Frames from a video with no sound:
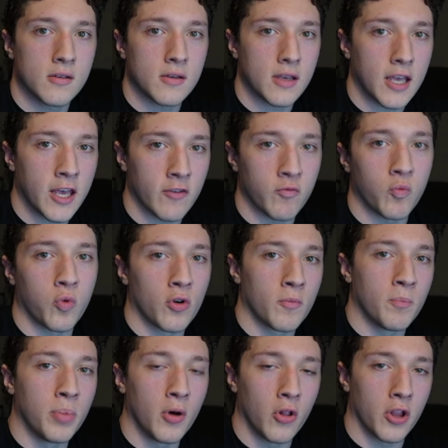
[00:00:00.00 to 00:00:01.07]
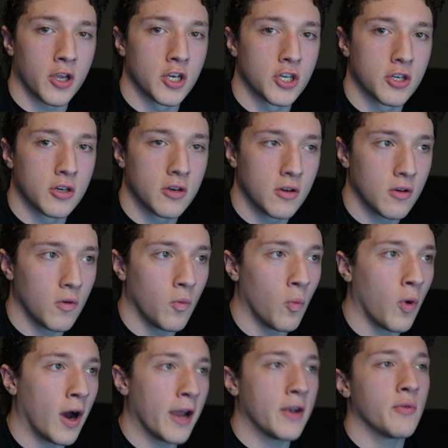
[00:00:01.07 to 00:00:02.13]
If we're bullish,
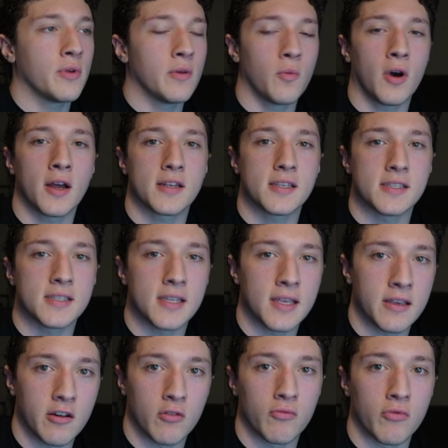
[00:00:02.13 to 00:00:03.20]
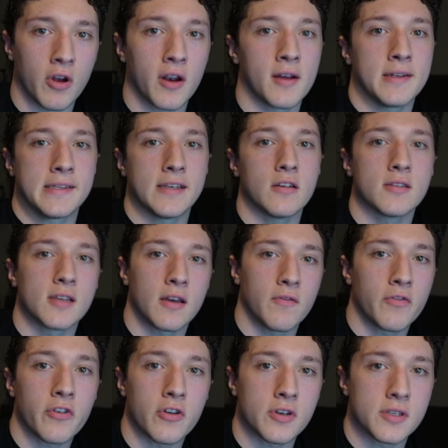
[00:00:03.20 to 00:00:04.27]
why do we want to see a run on sell side
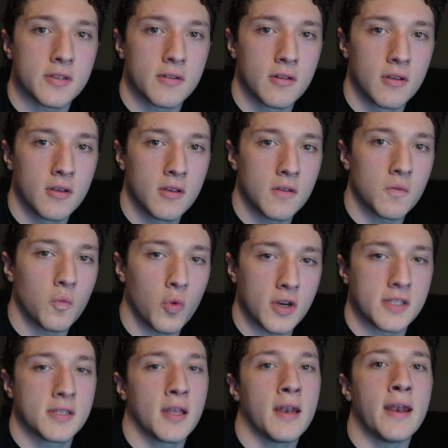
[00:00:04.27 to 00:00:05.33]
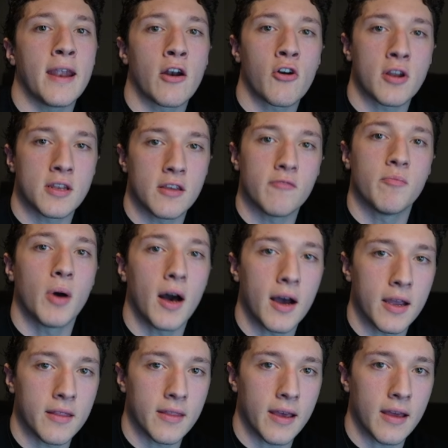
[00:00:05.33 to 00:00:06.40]
first? What's the narrative
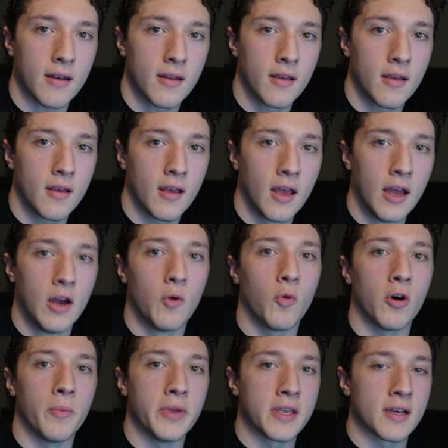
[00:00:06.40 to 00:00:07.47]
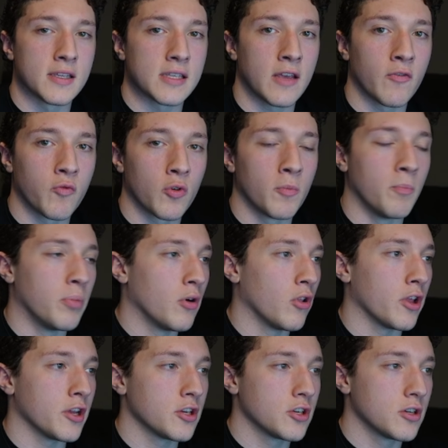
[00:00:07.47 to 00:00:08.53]
behind that? Well, because if we're
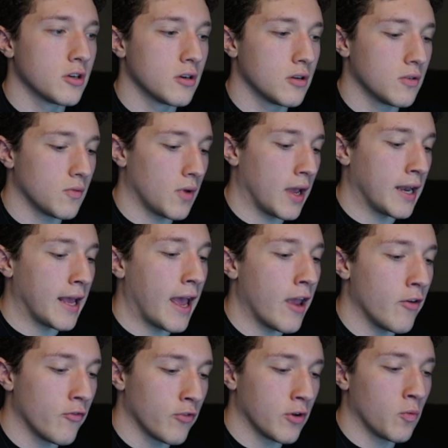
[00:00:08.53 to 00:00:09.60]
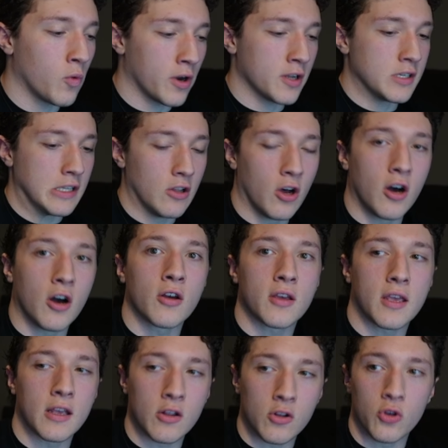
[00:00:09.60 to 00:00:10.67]
bullish and everyone is long,
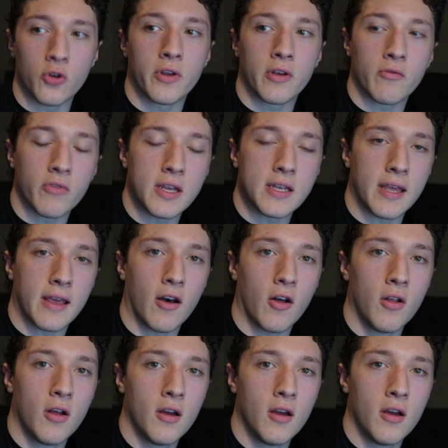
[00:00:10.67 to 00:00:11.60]
including retail,